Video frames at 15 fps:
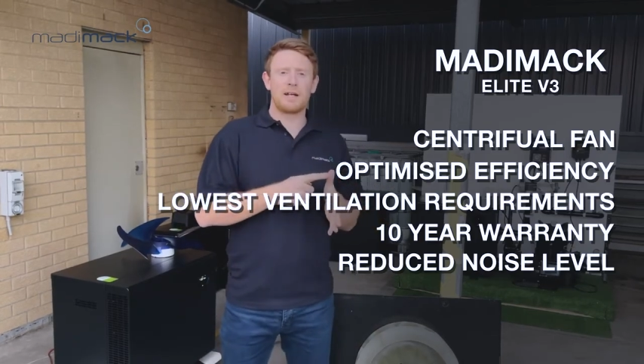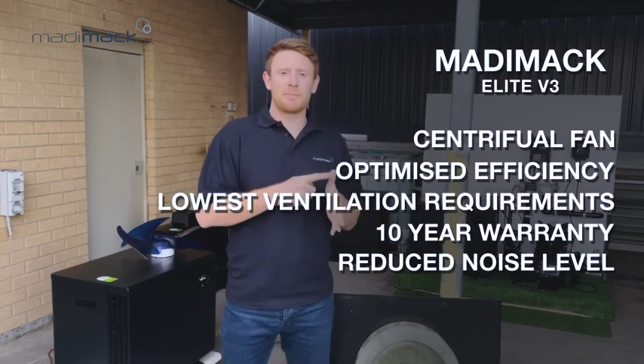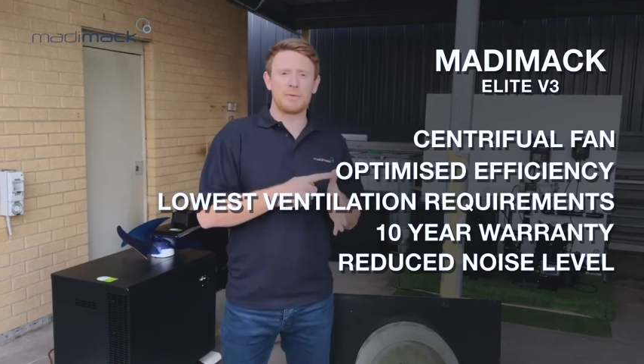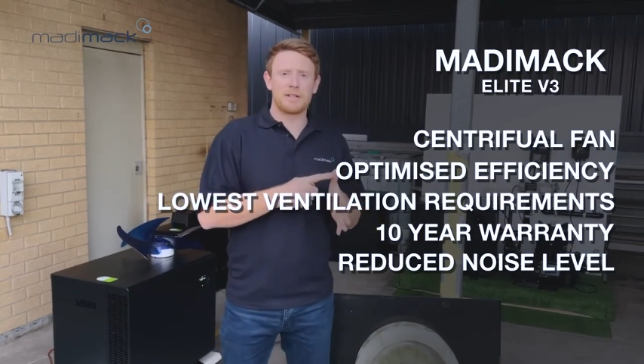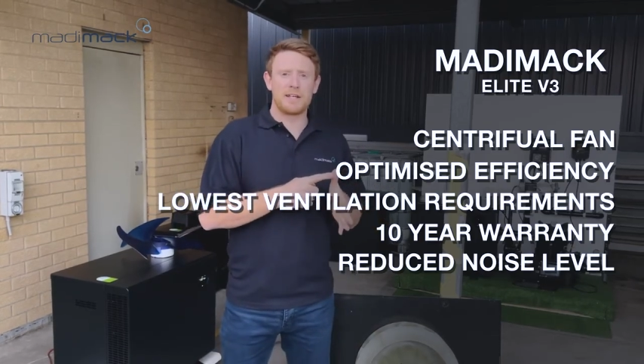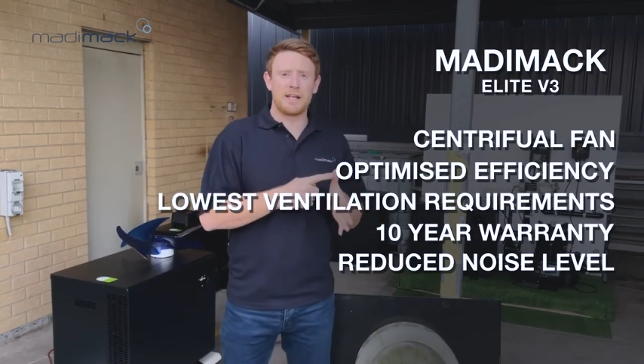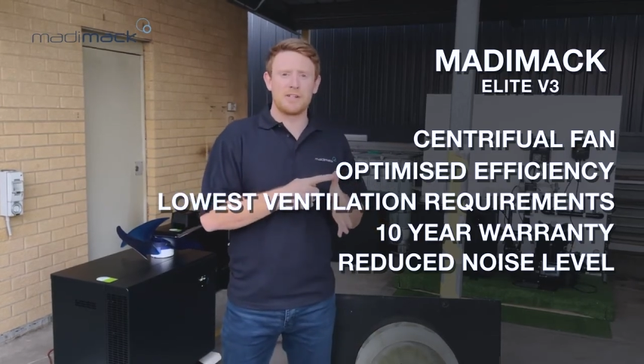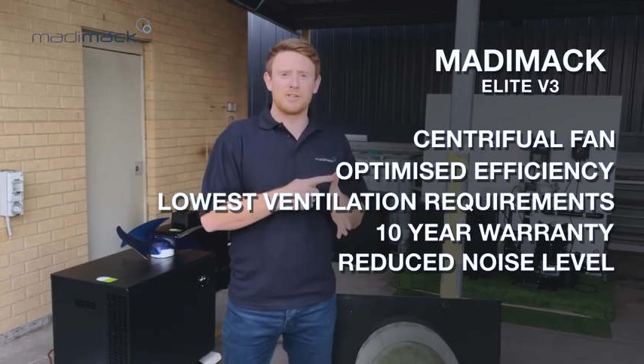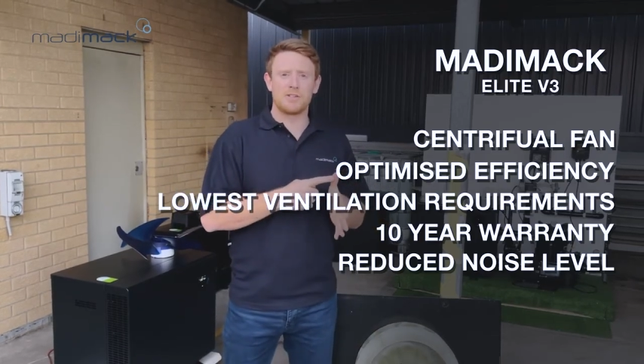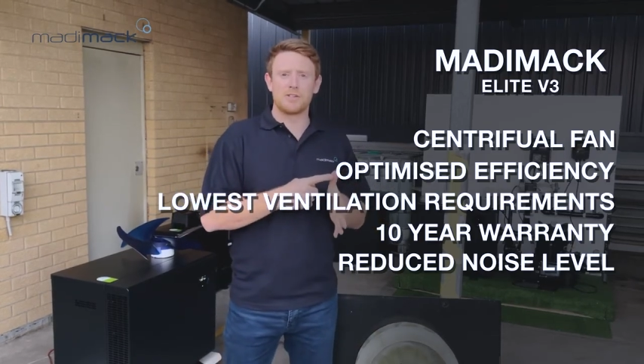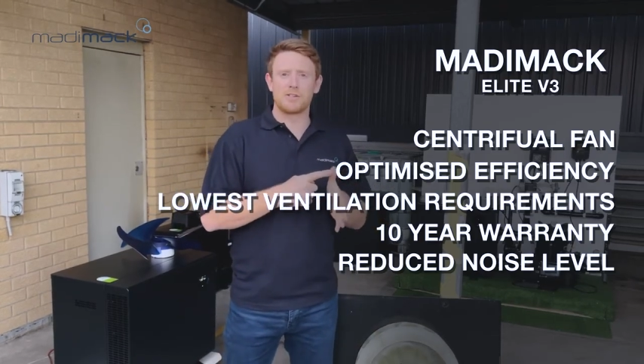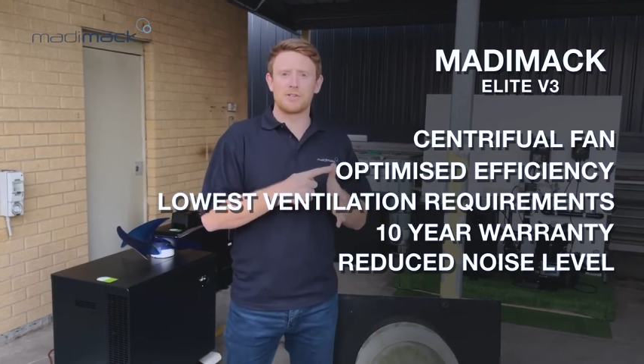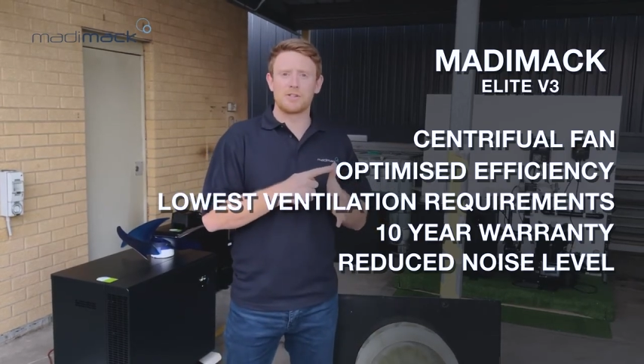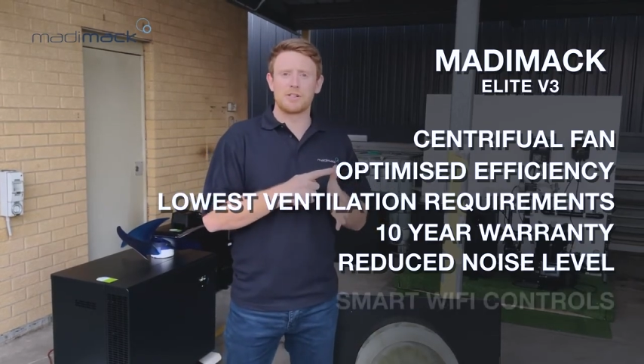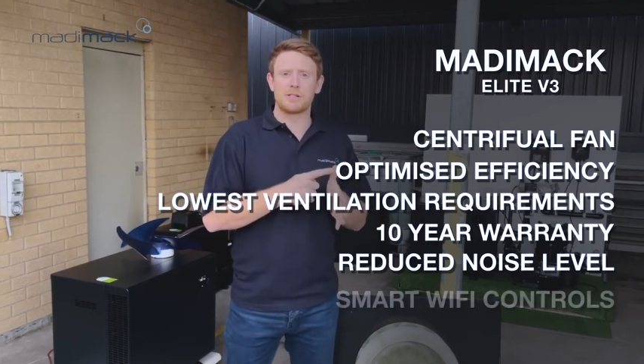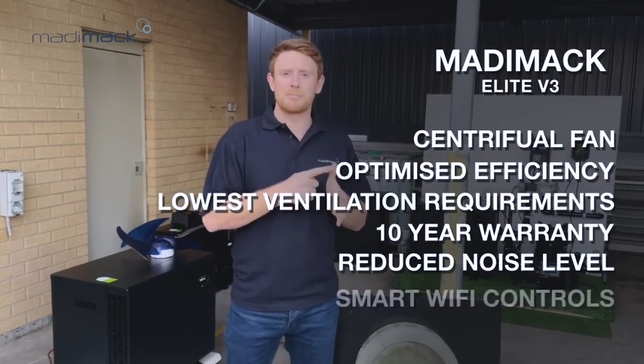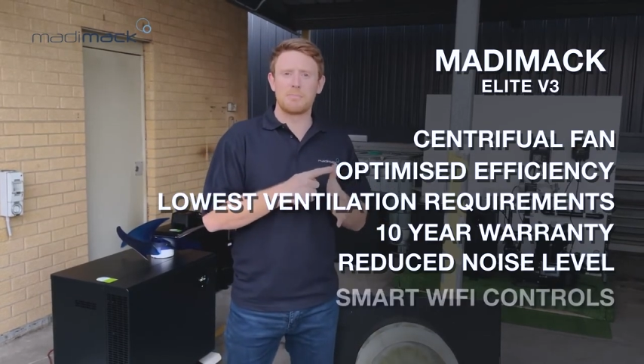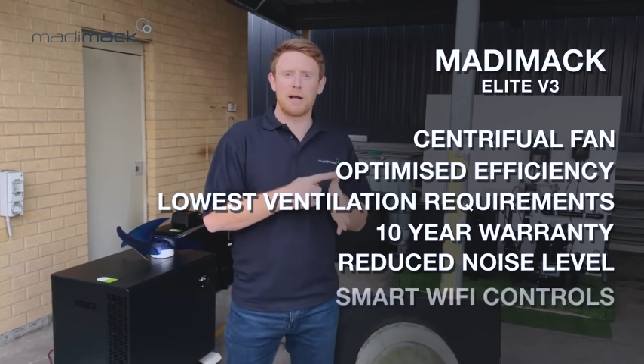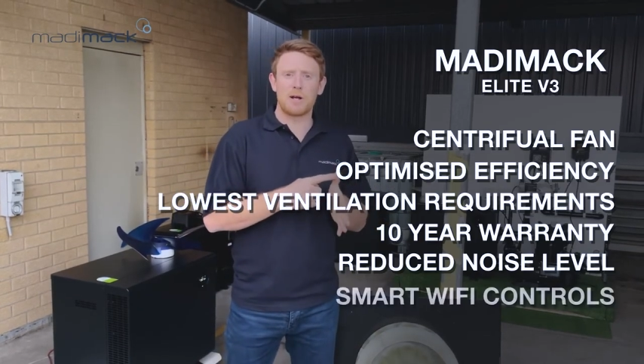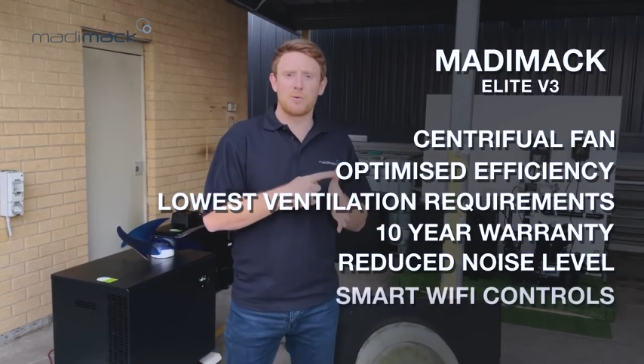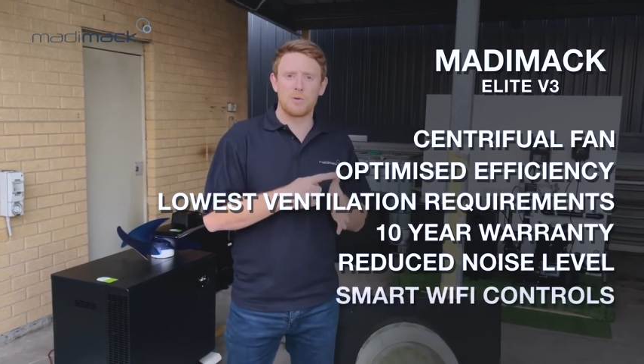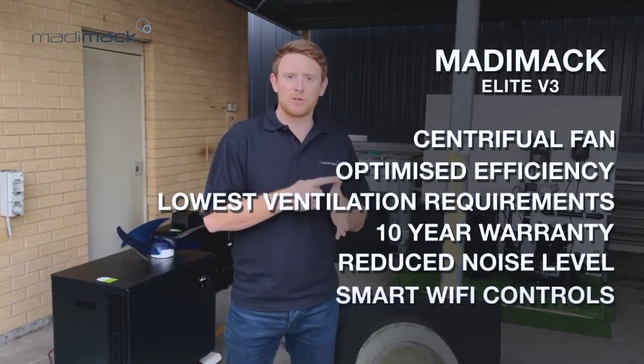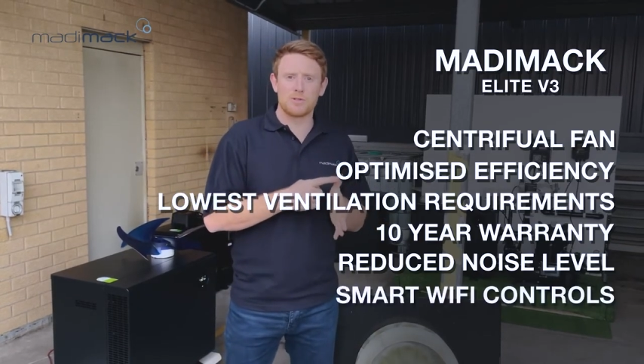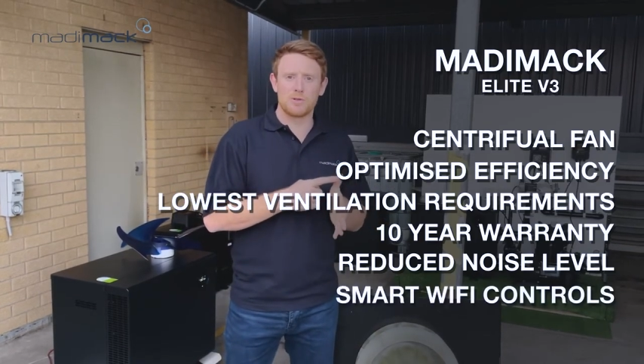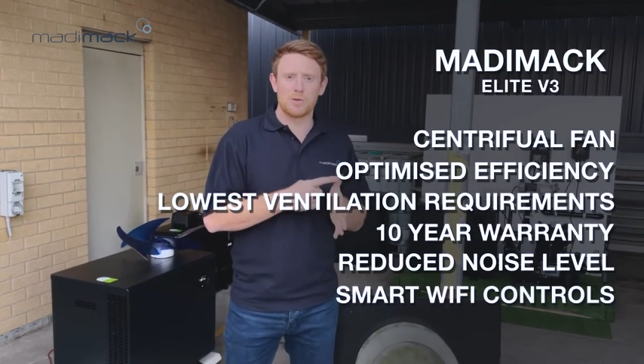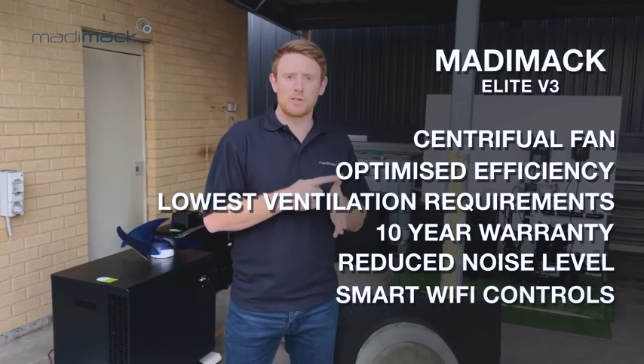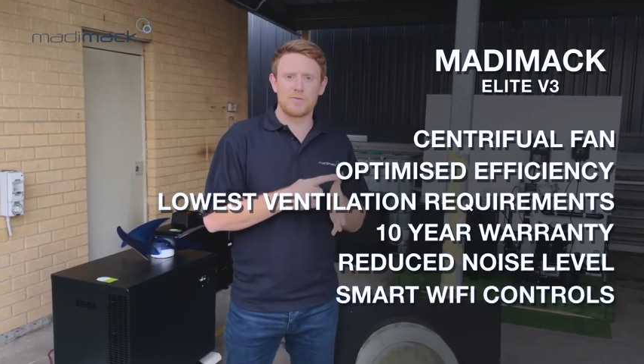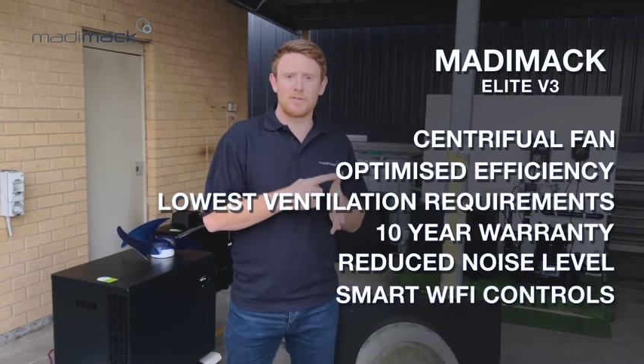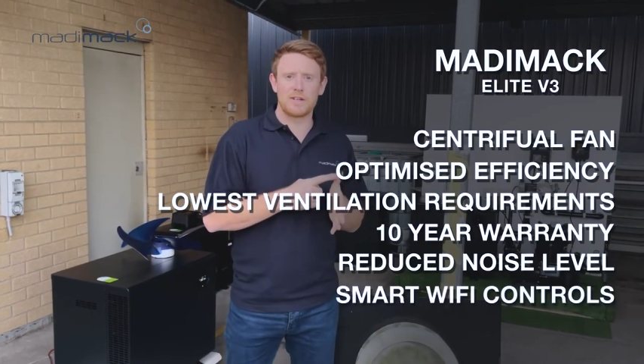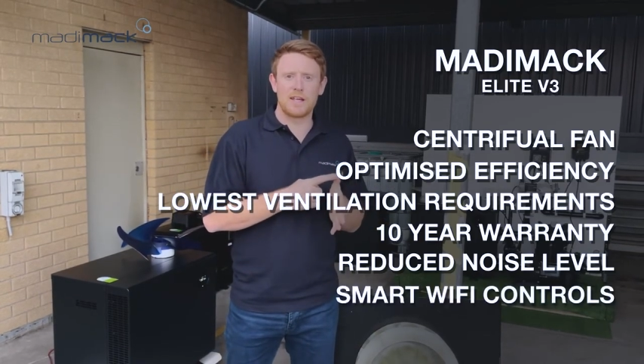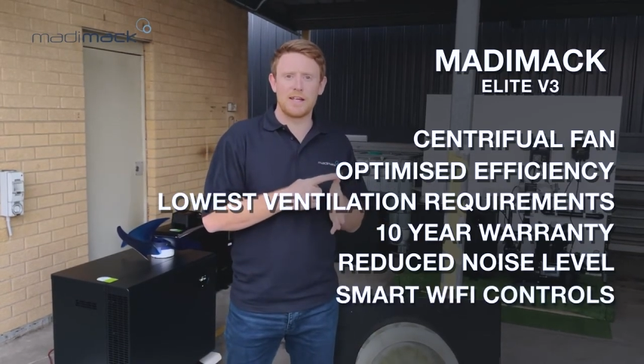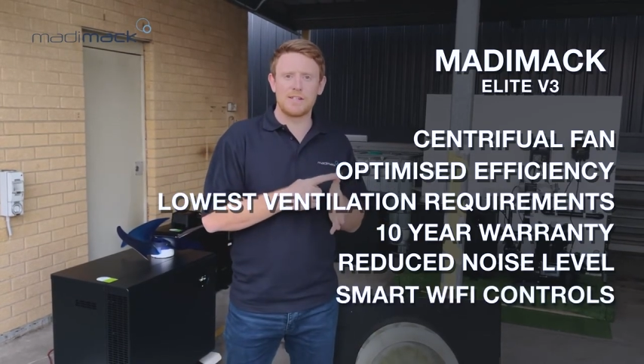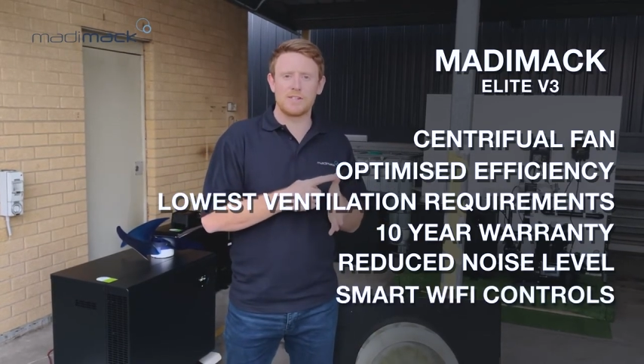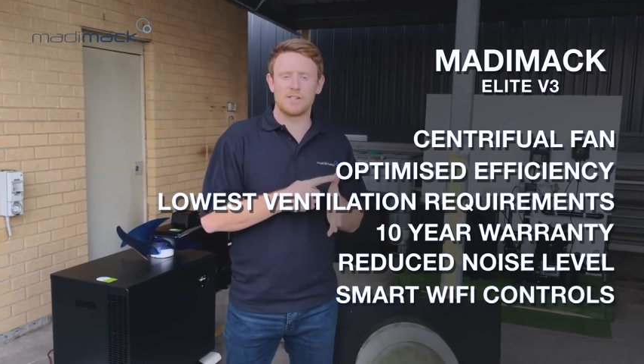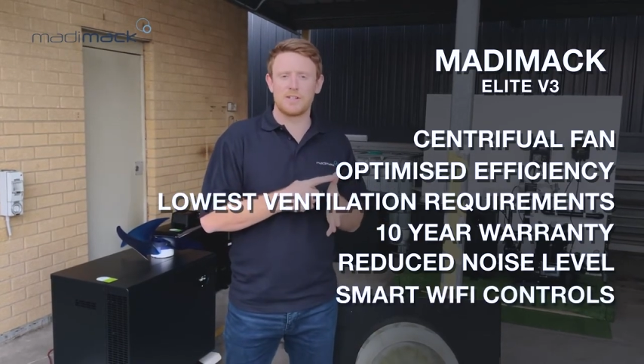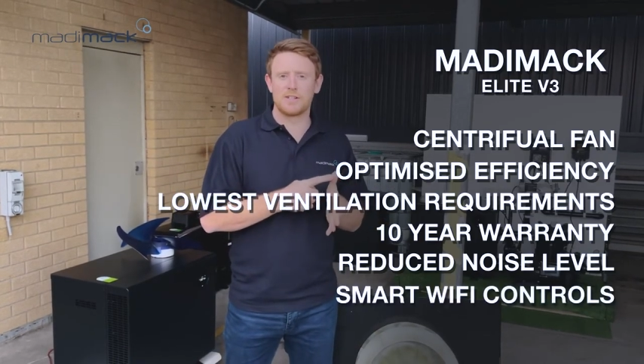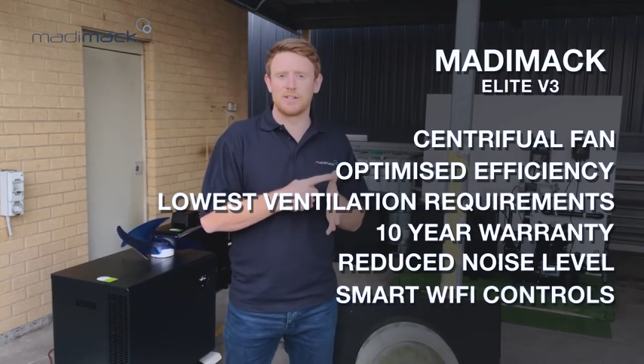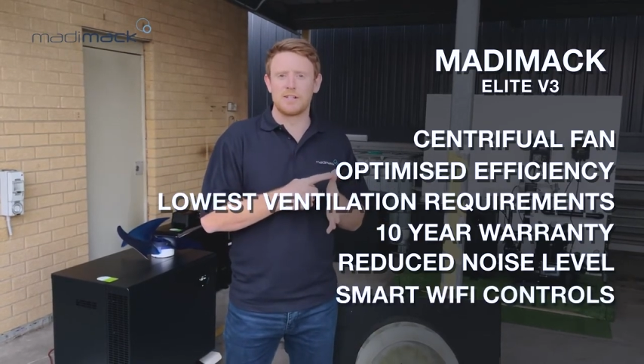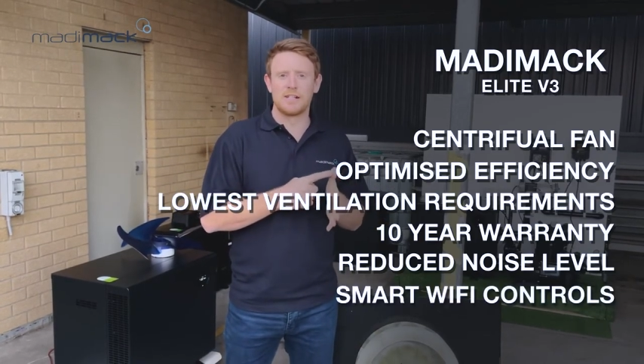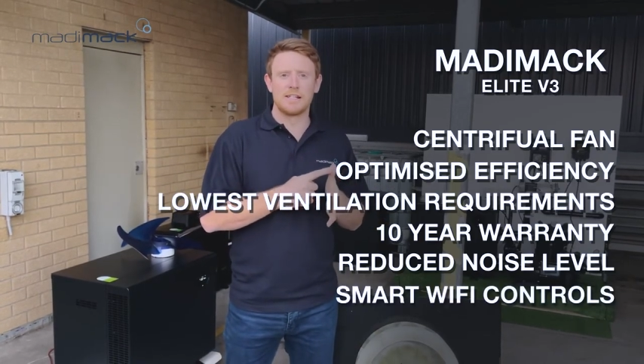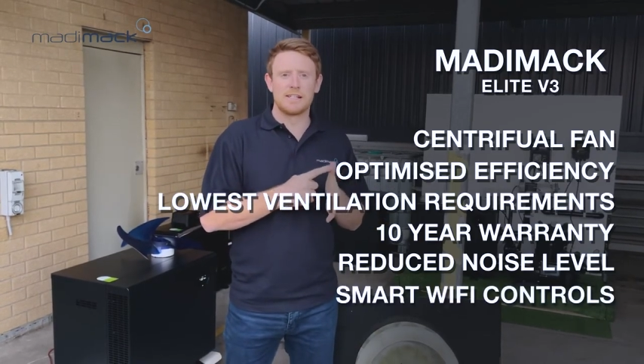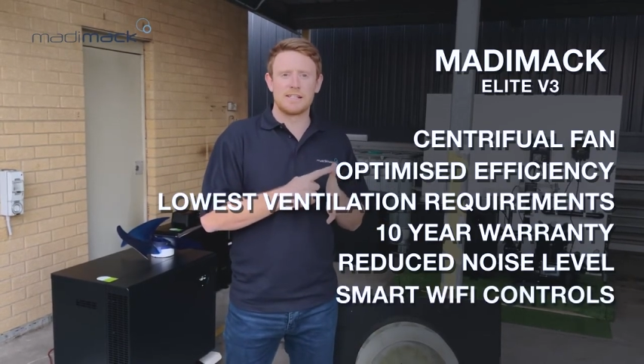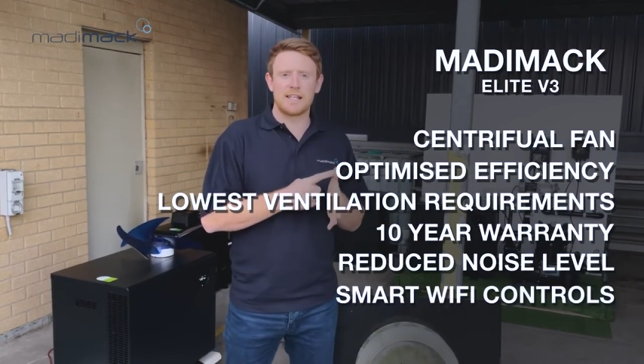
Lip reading: applications such as backwash notification,